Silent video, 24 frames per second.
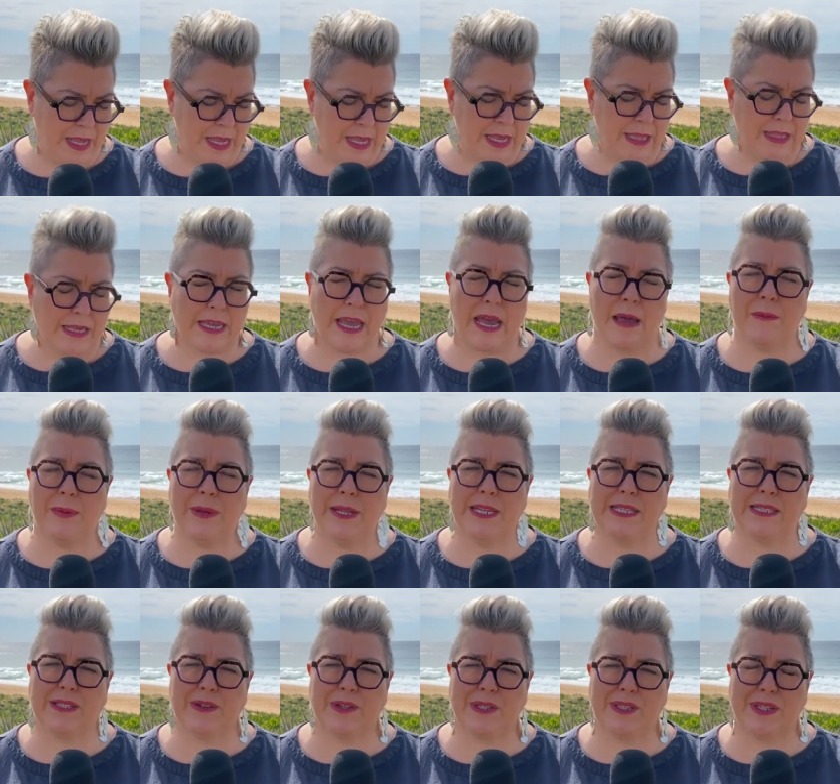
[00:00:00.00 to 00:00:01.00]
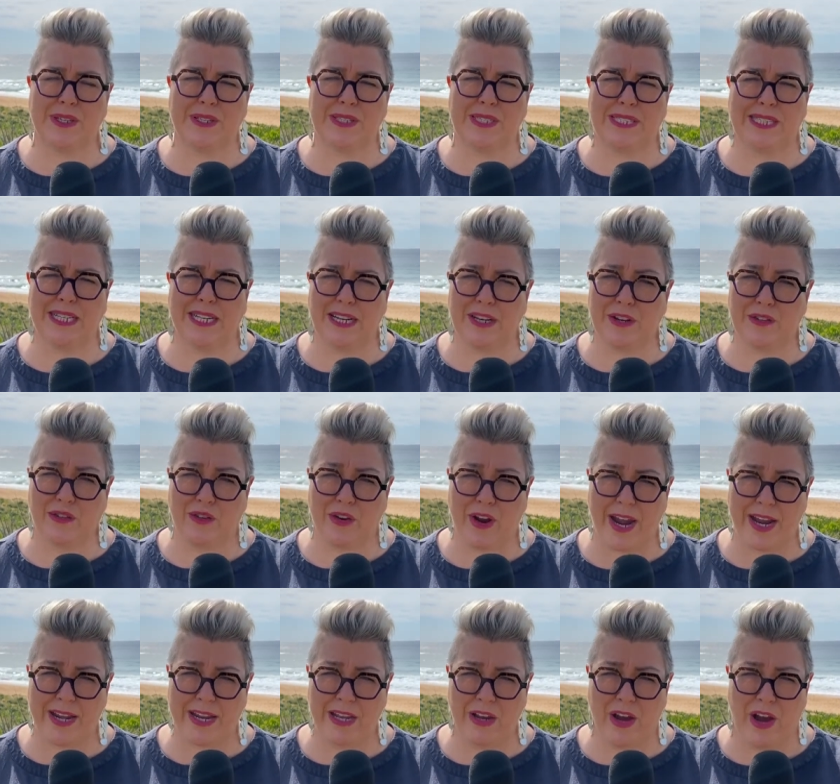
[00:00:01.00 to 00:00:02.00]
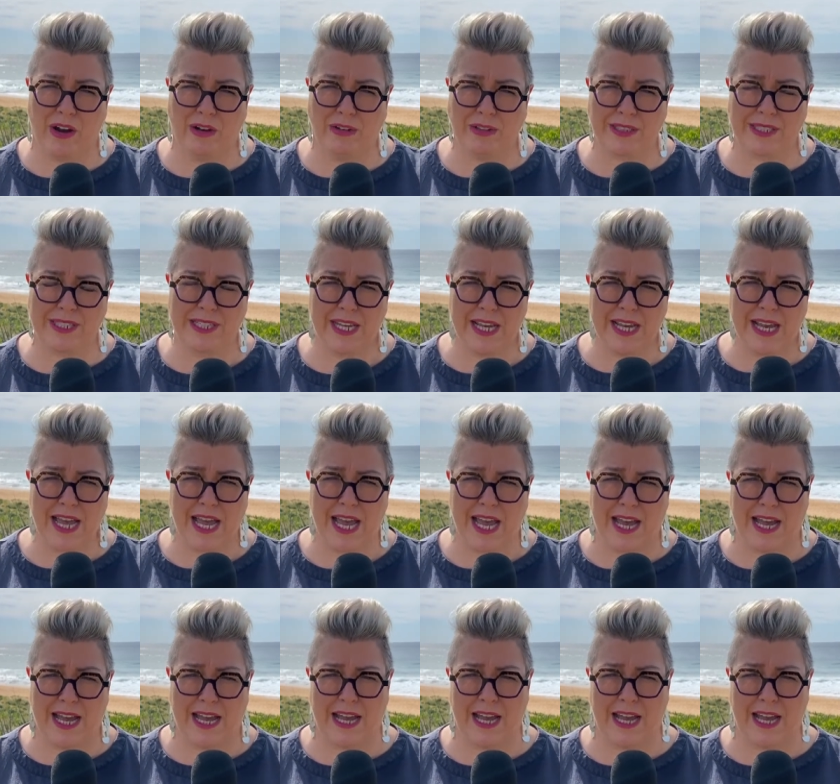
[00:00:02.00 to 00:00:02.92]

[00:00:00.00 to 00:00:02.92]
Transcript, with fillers: The company is also still in a trading halt uh,